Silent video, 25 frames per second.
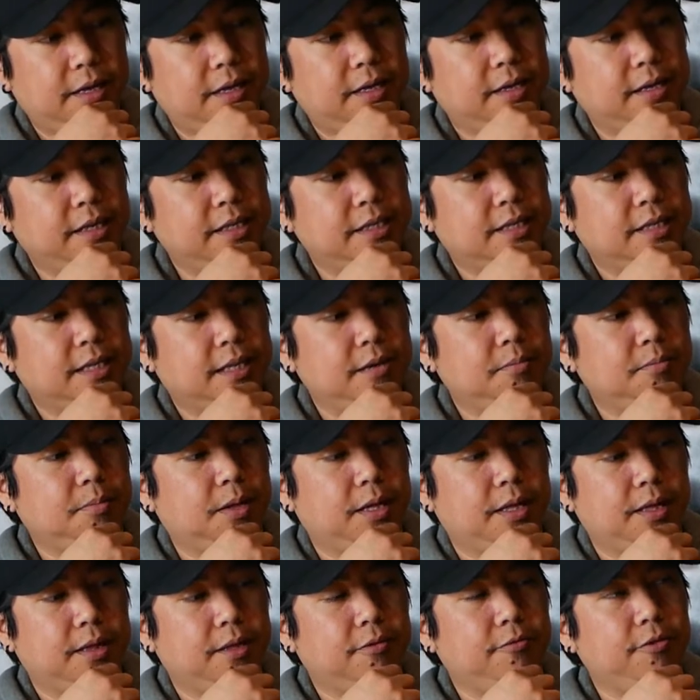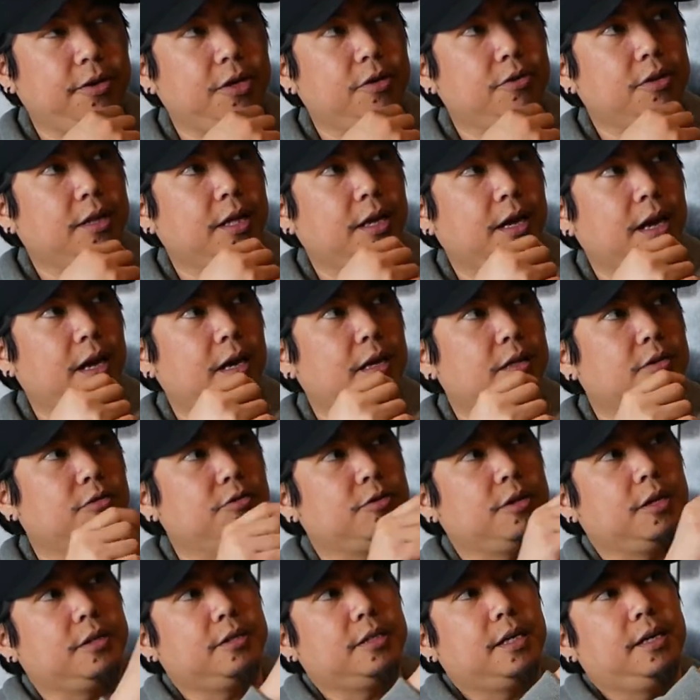this gimbal, the Feiyutech
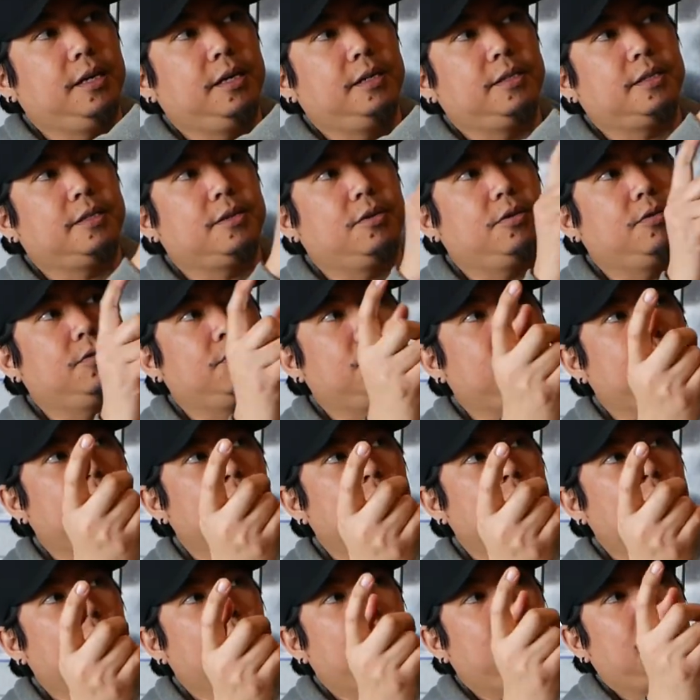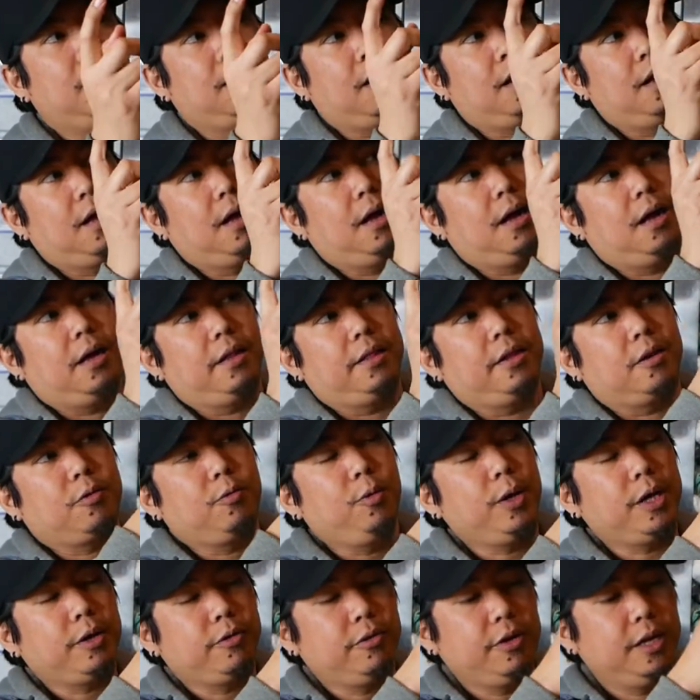AK2000s. So the
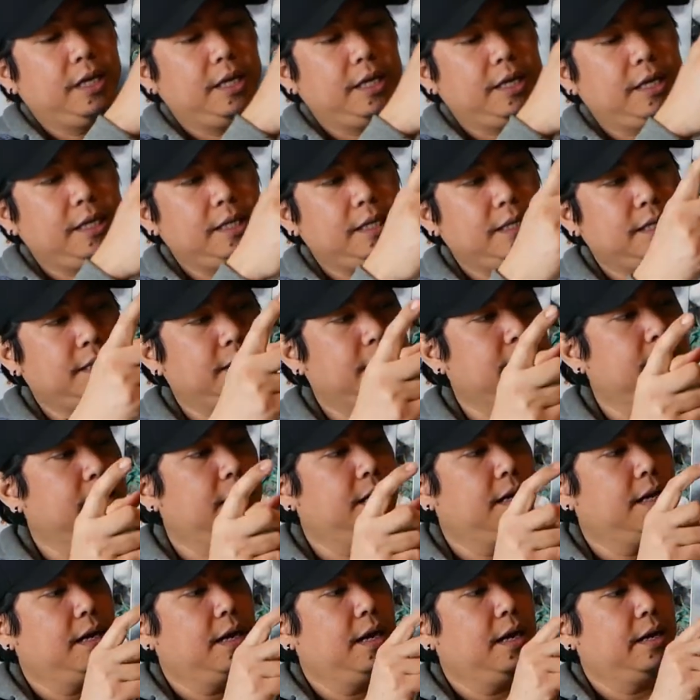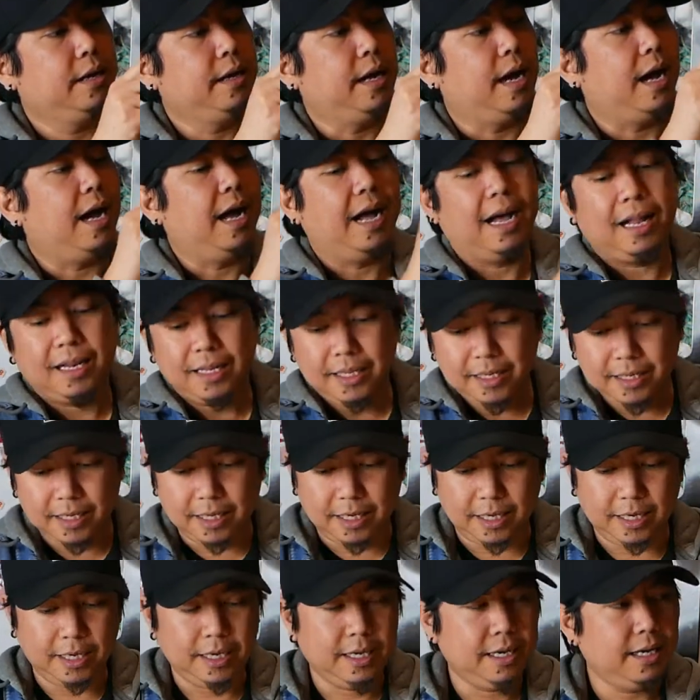quick release, the Allen
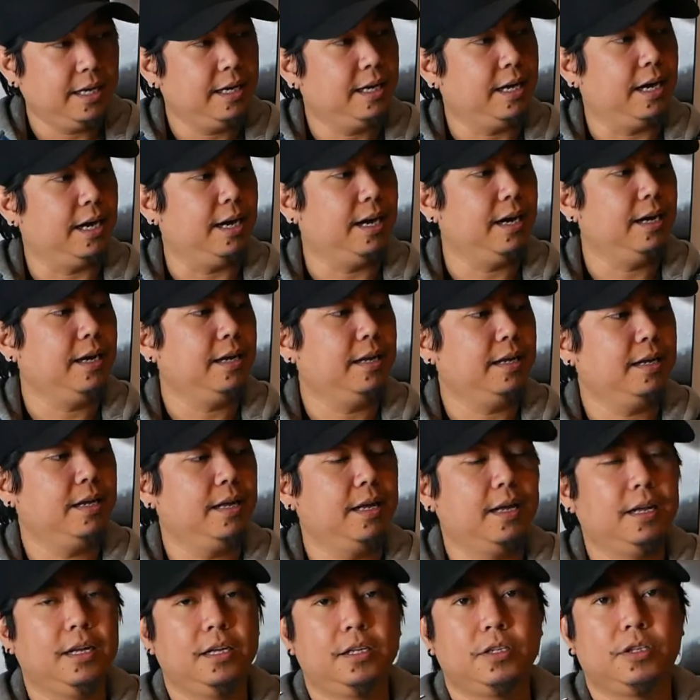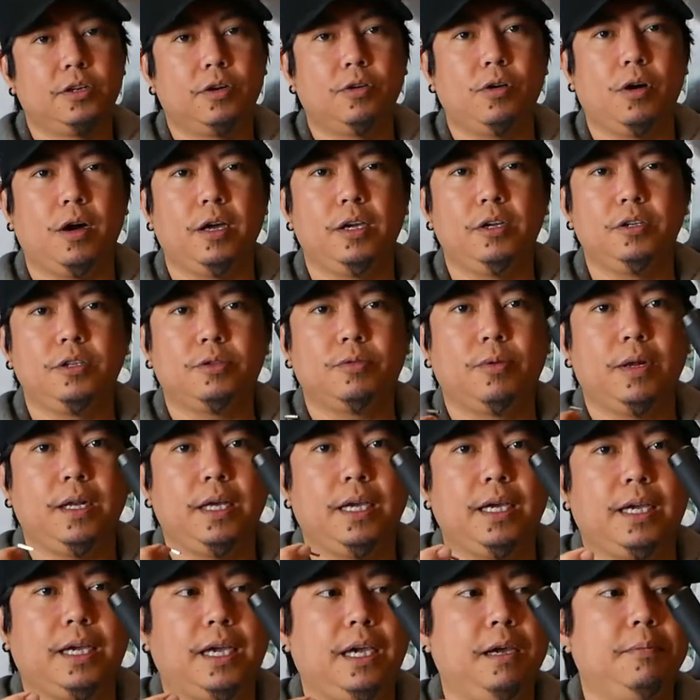key, yeah. So I
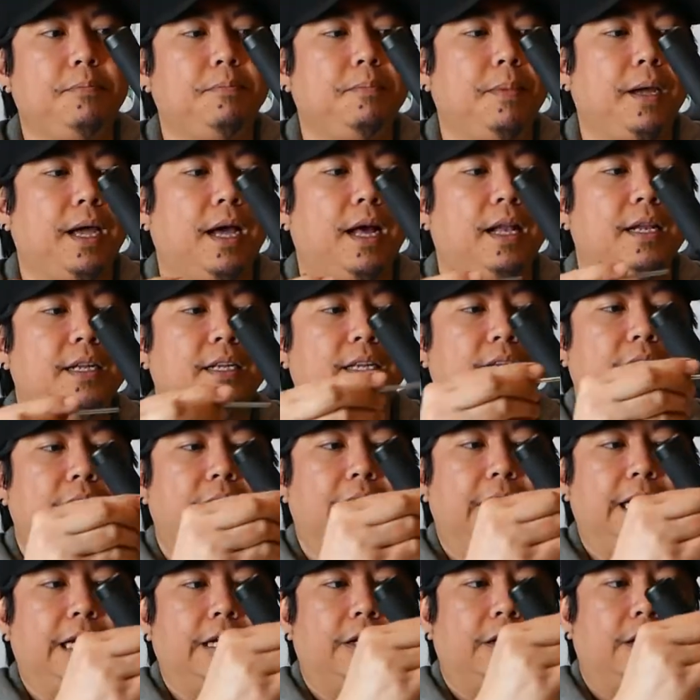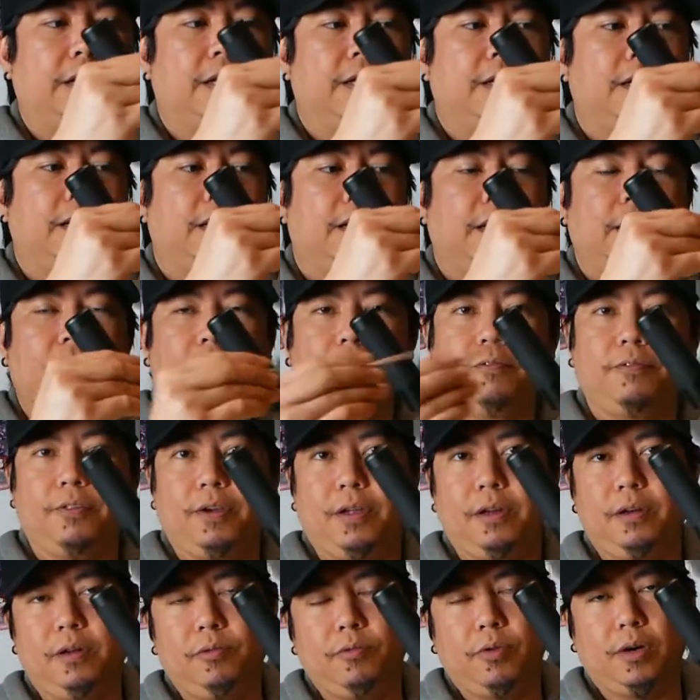usually keep my Allen key here. If
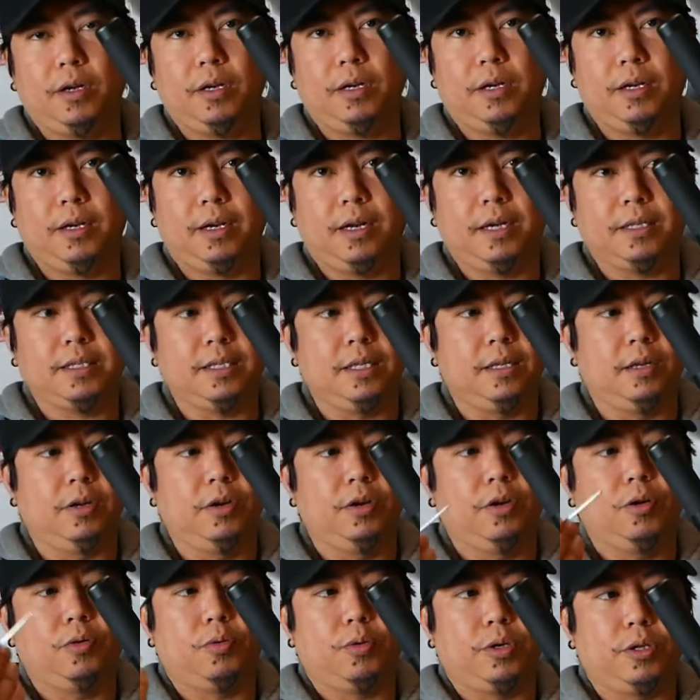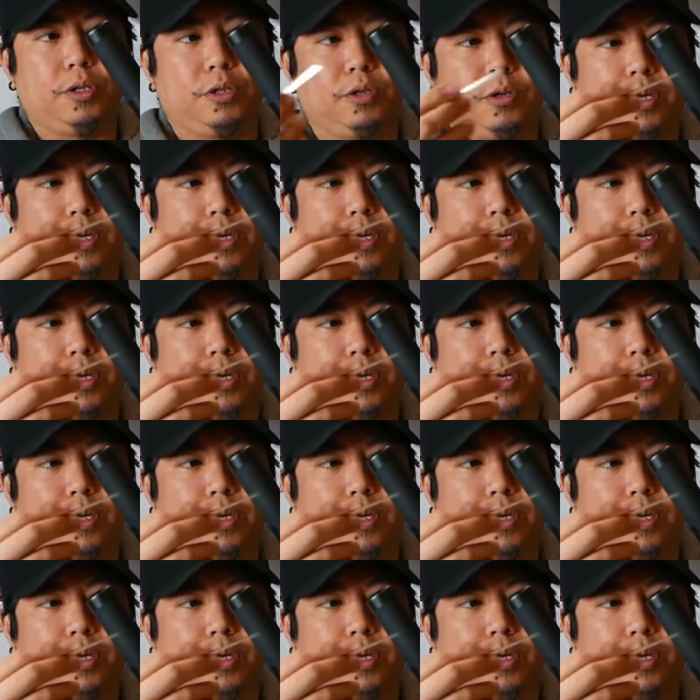anyone doesn't know where to